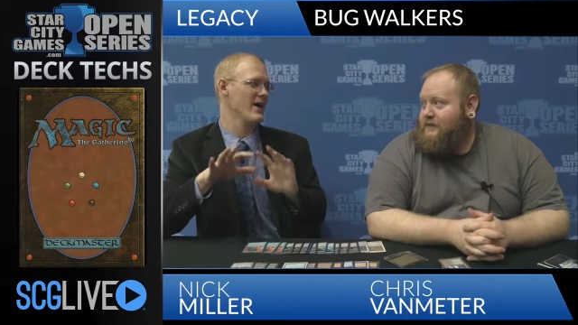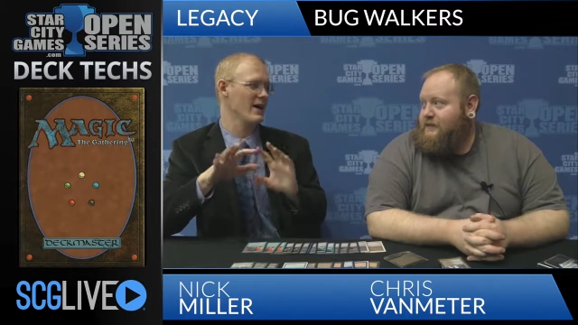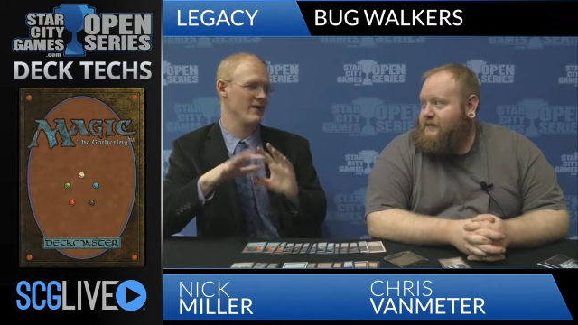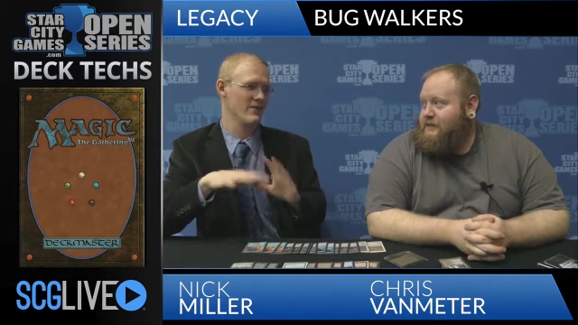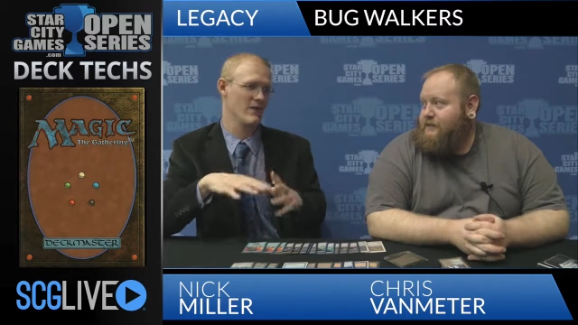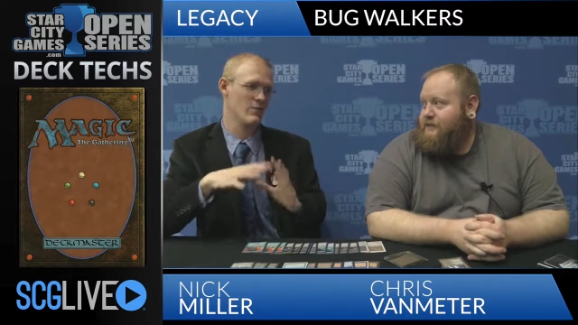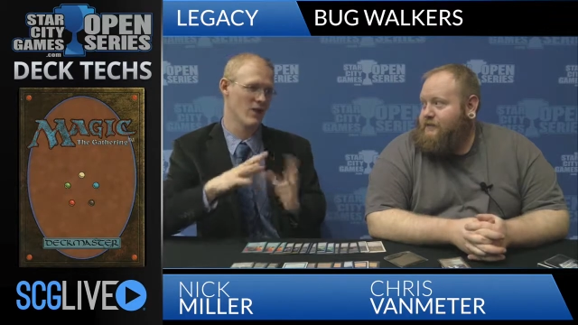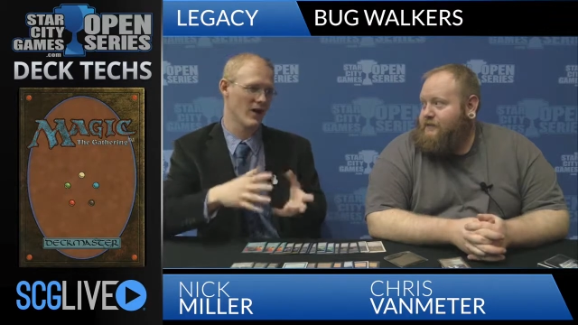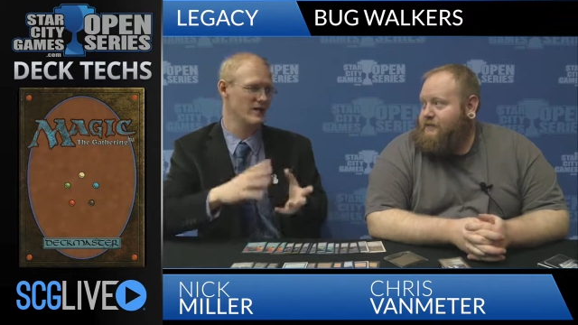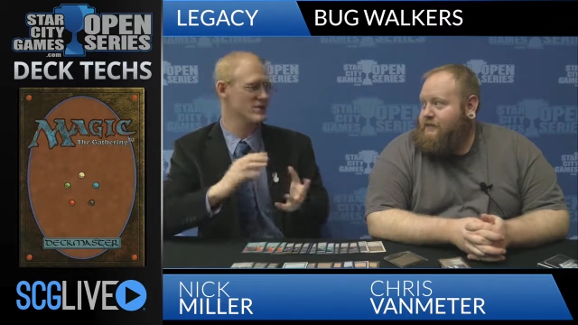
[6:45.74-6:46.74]
Speaker 1: And give a
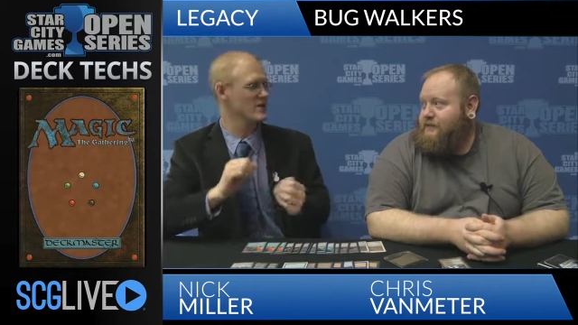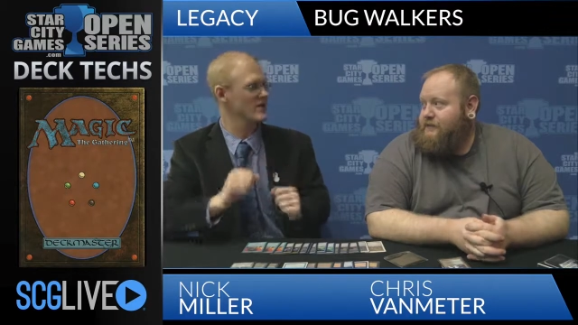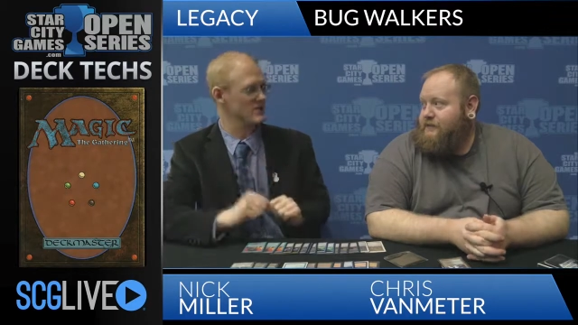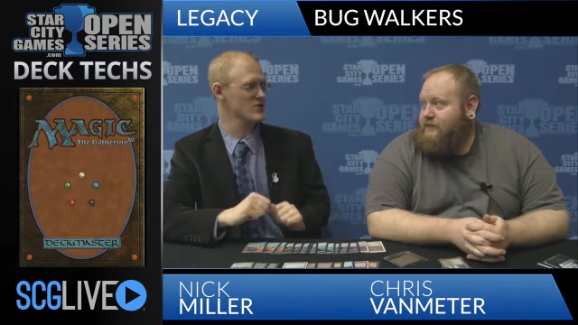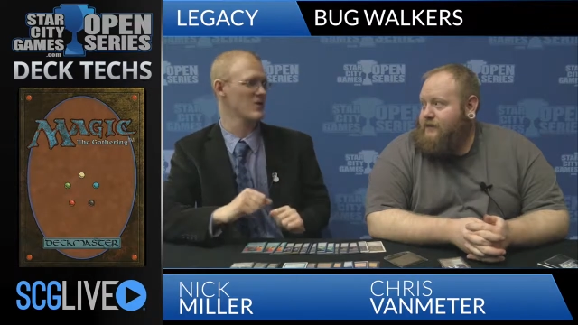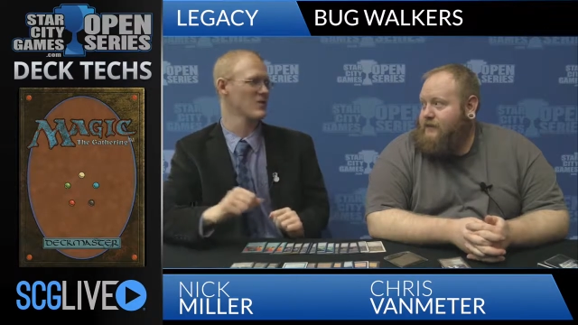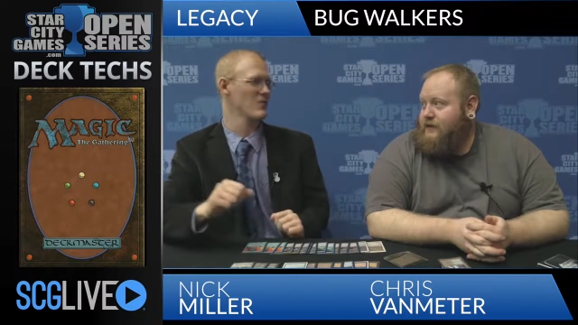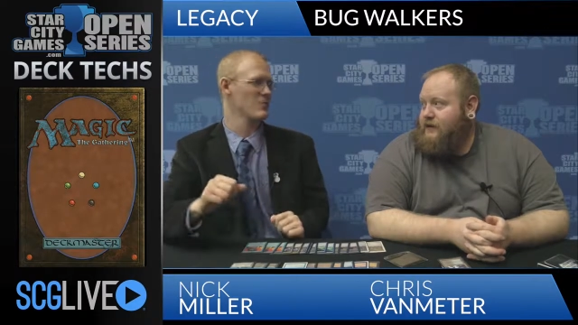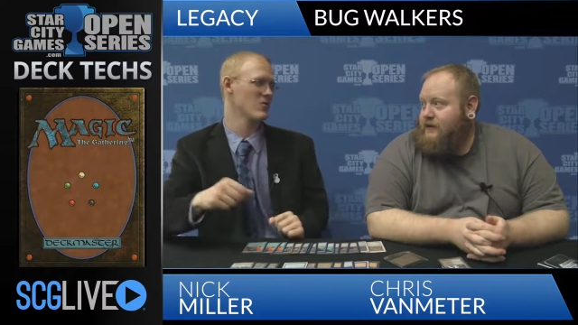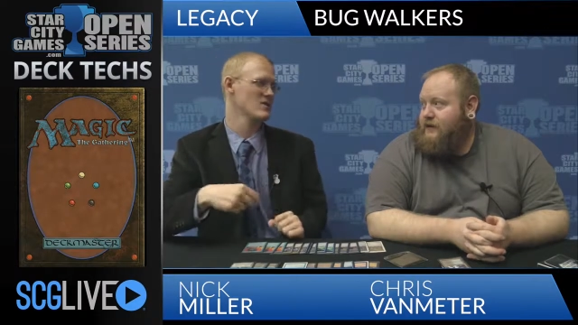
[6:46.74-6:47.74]
plug to the Kickstarter
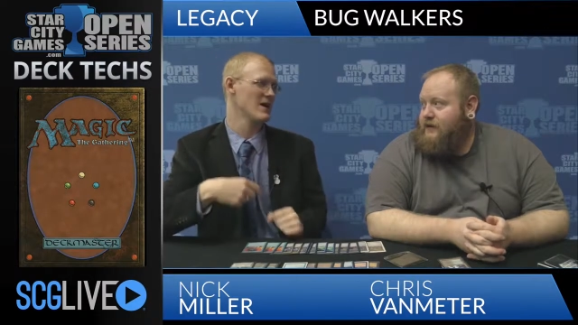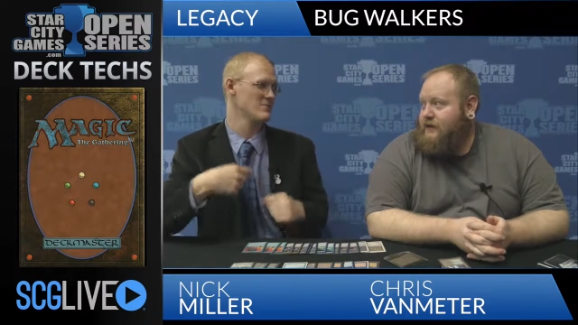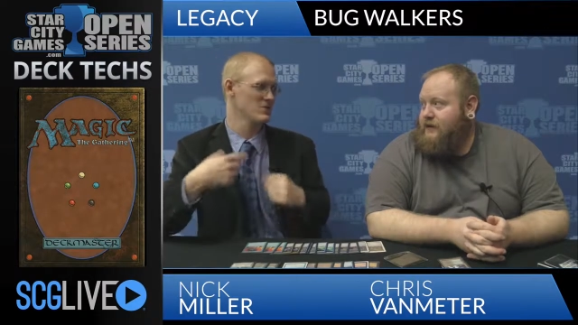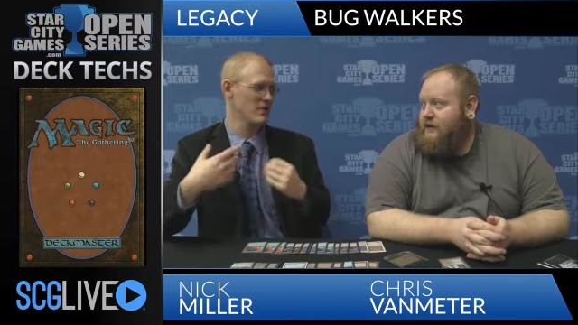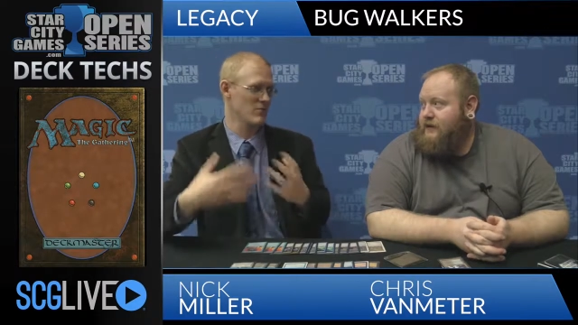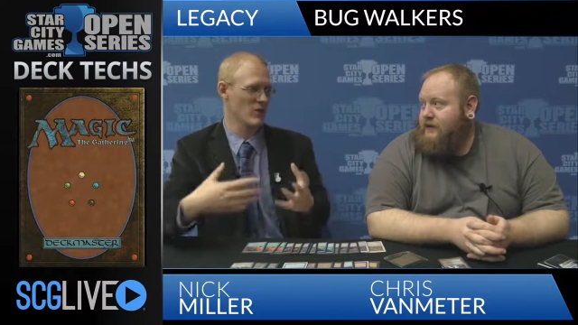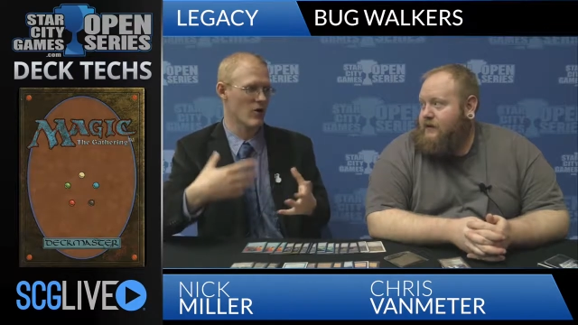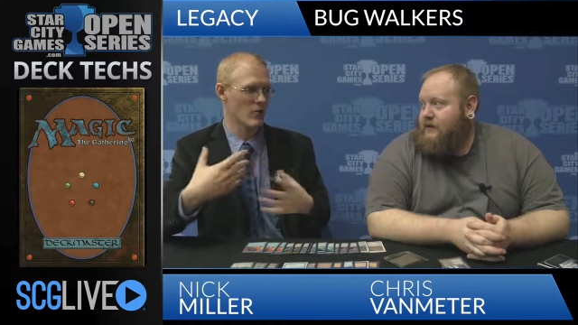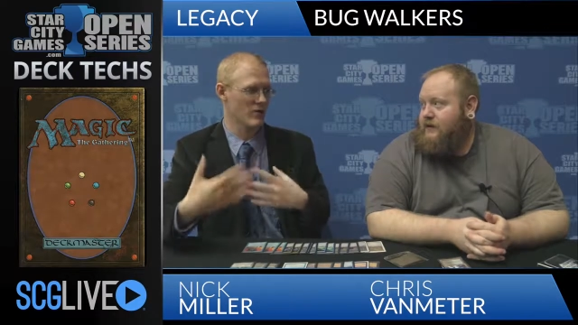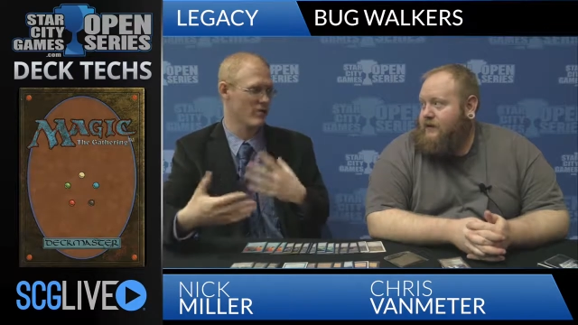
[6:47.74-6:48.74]
one more time so people
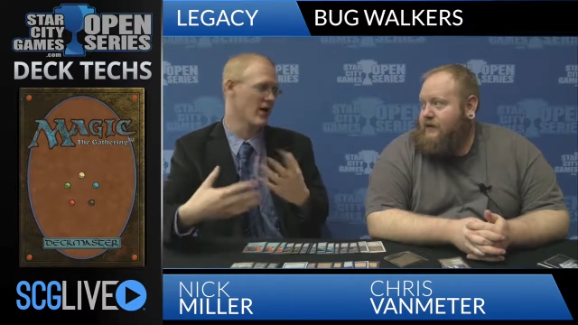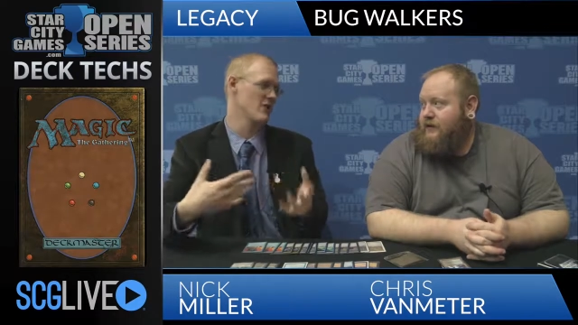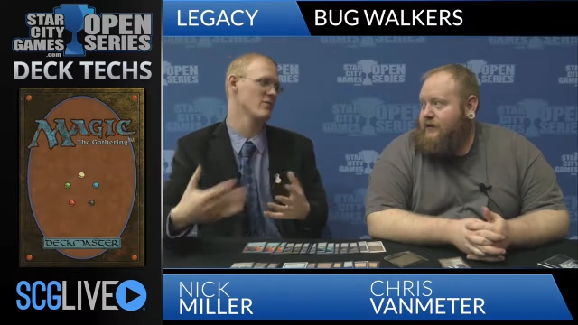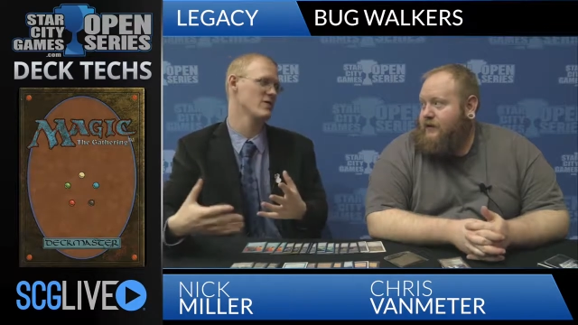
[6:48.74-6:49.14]
know where to find all